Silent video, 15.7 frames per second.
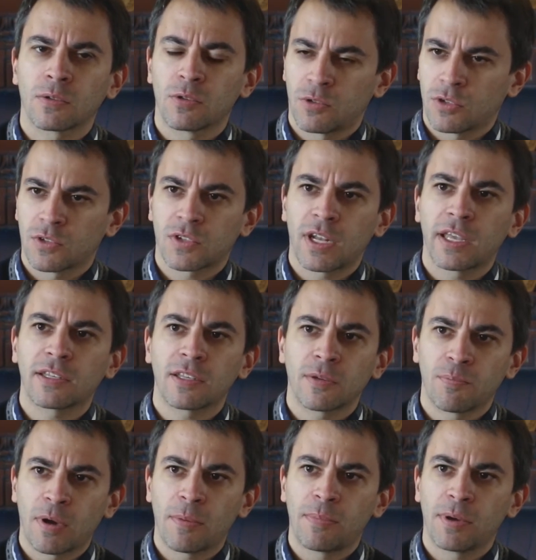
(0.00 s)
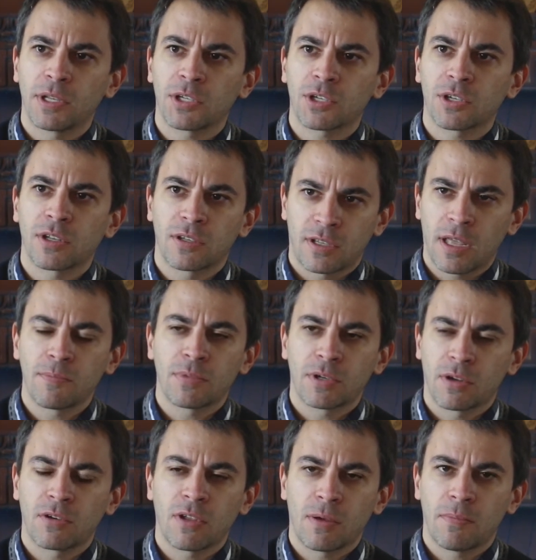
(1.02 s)
translate and publish
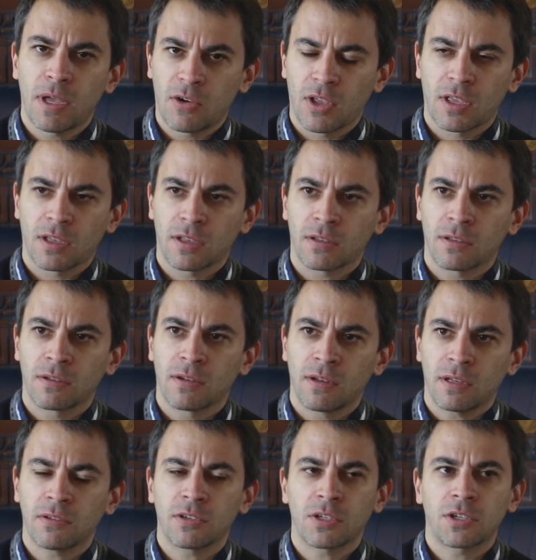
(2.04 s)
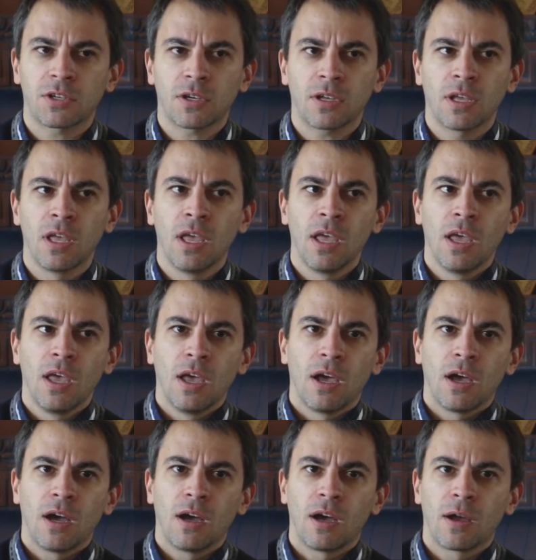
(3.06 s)
contemporary American literature,
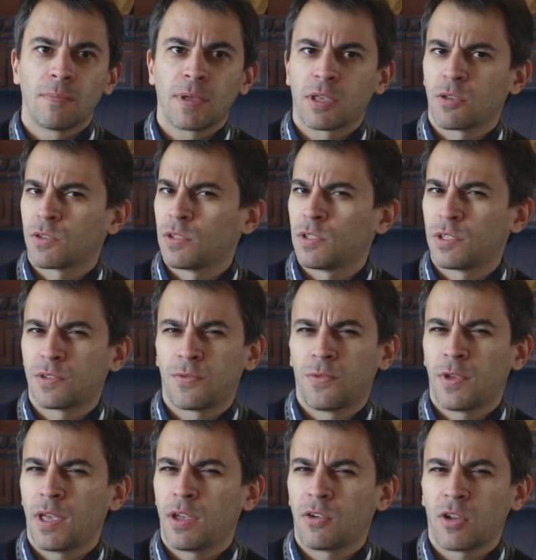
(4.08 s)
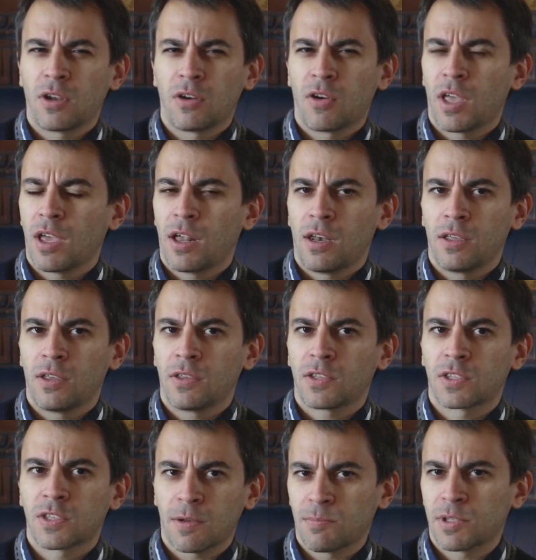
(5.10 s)
because it's very rarely
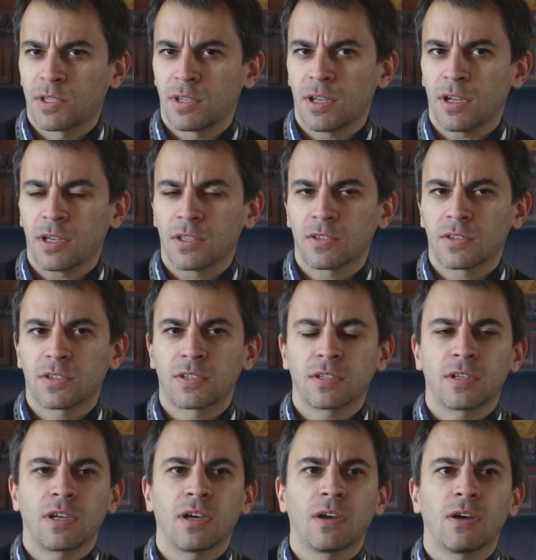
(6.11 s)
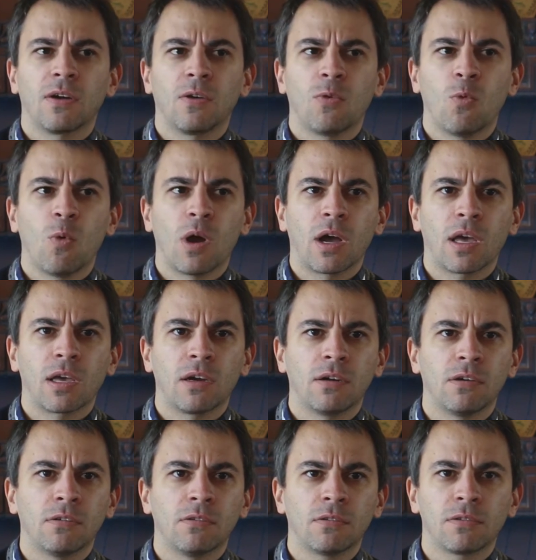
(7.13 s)
subsidized,
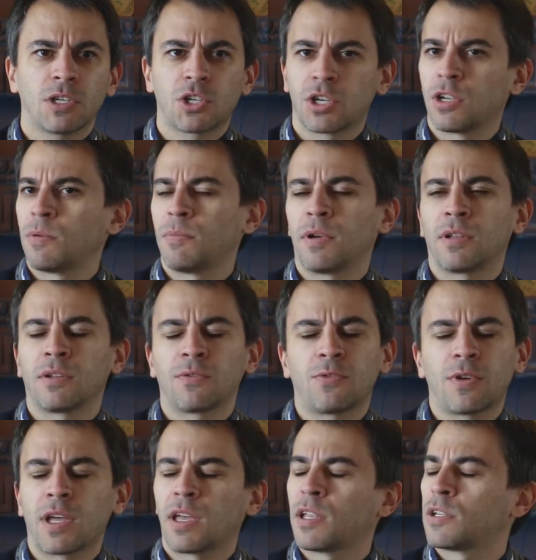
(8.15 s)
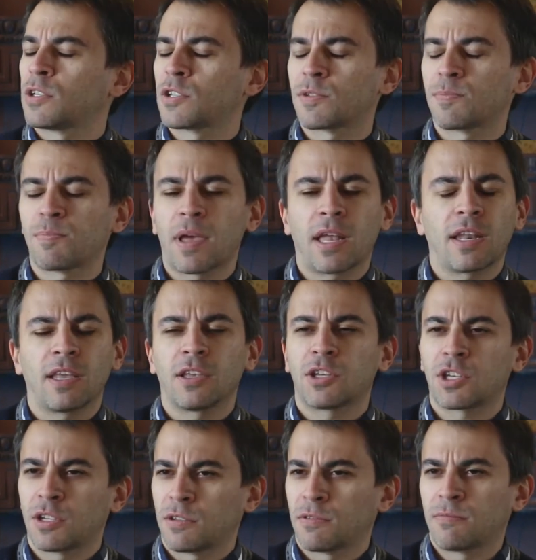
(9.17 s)
while German, French,
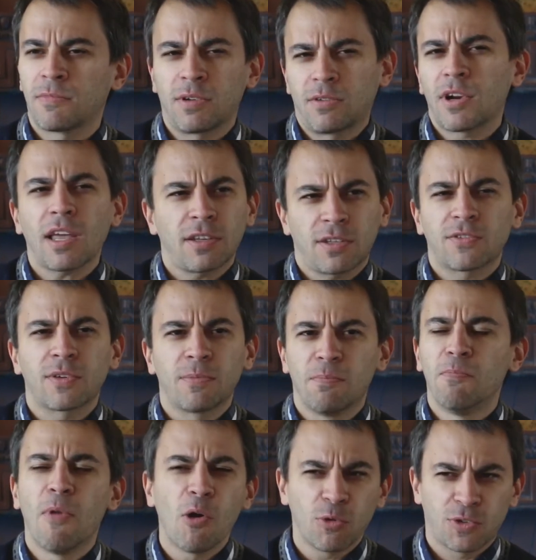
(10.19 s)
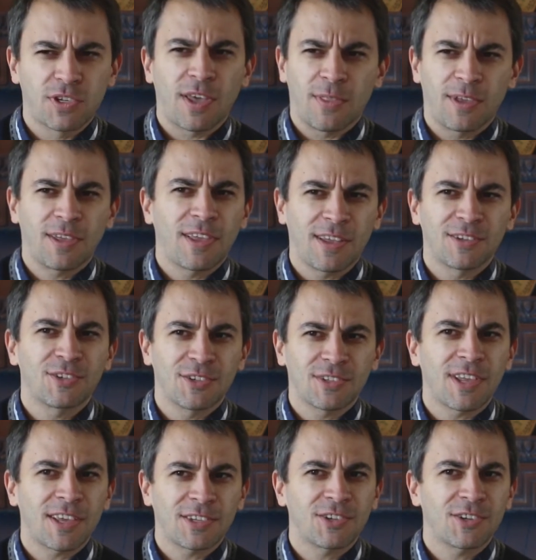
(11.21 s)
Spanish, and writers from most other
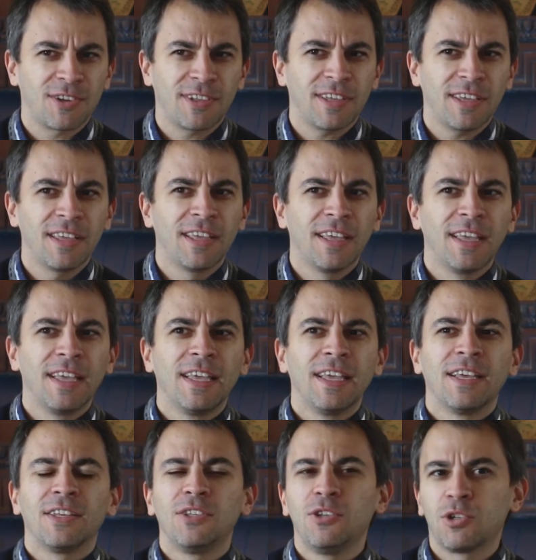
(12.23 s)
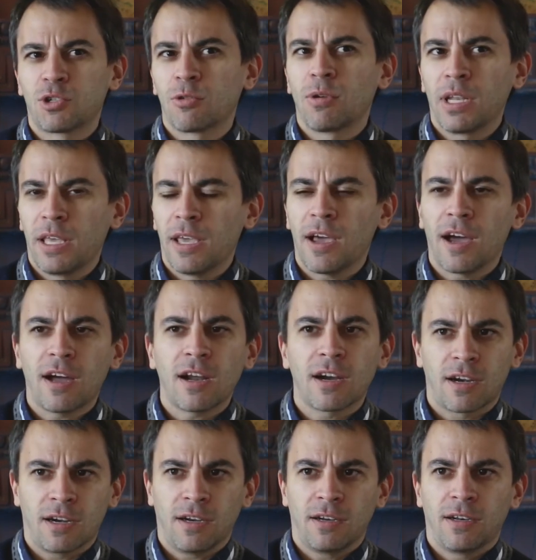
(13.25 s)
countries, actually, usually
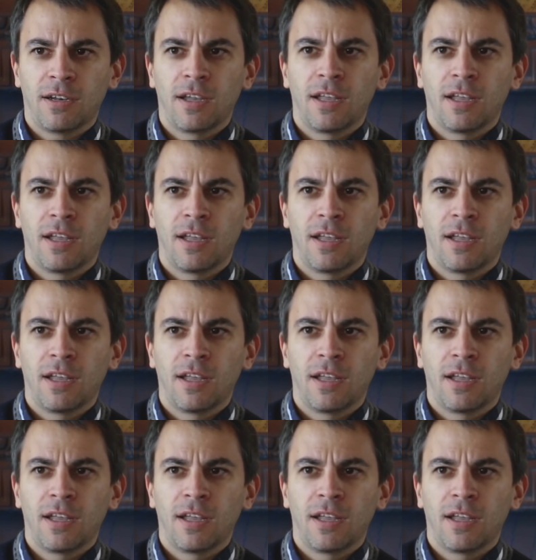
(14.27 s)
are.